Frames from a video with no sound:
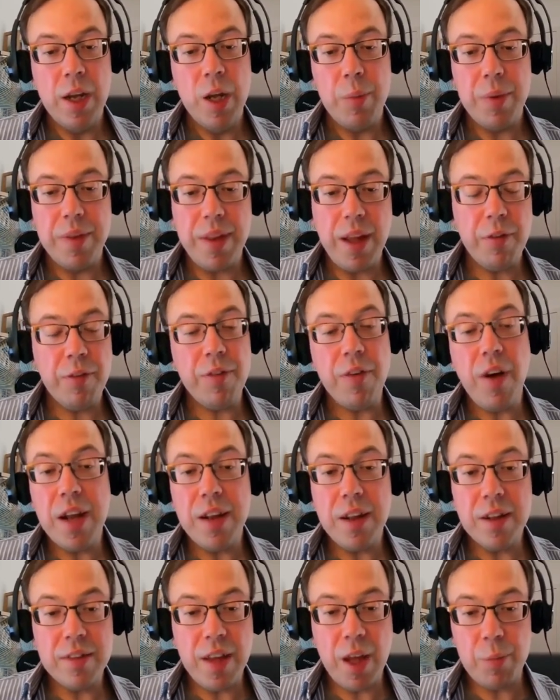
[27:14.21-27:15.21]
but that
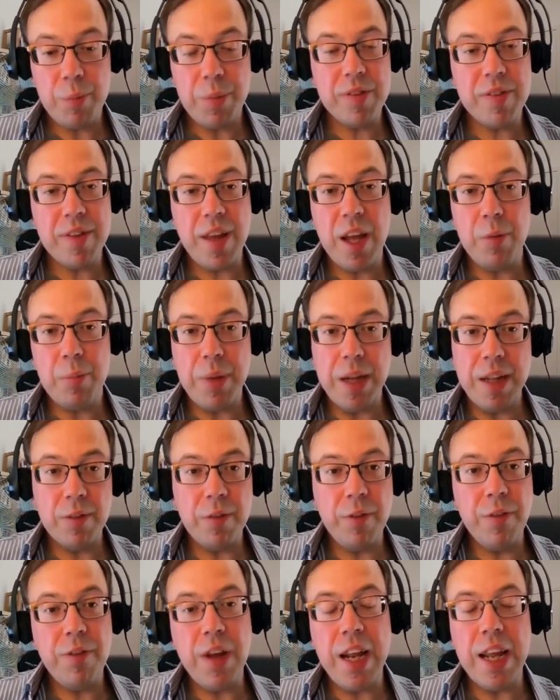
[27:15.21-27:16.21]
final 10% means
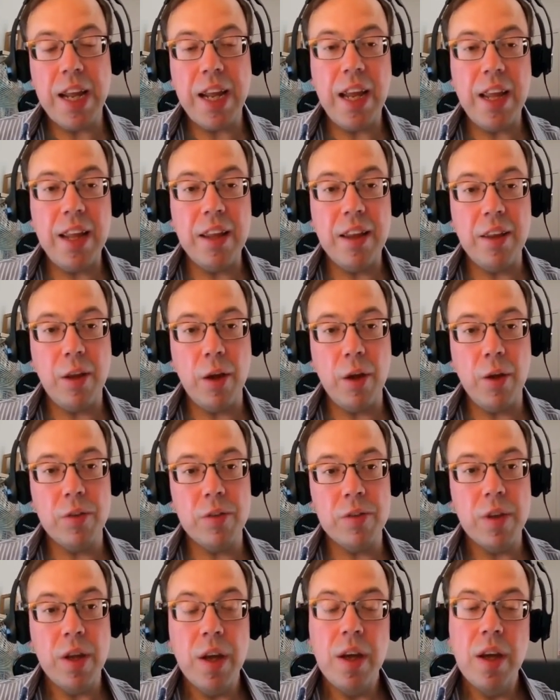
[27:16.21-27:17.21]
filling in
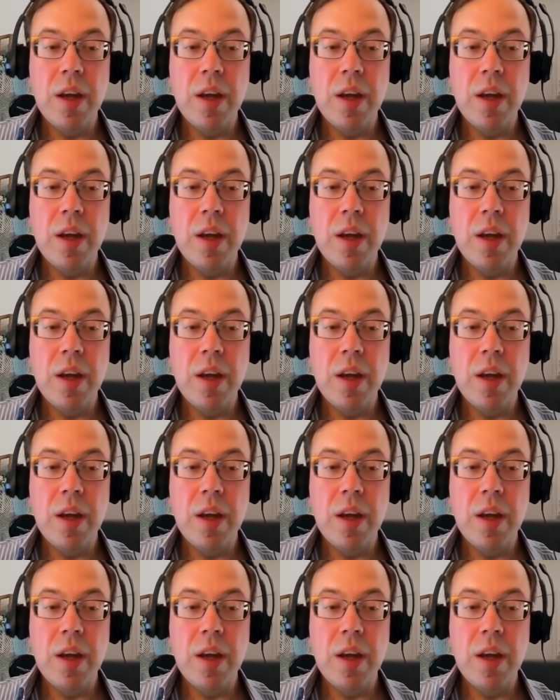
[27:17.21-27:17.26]
those,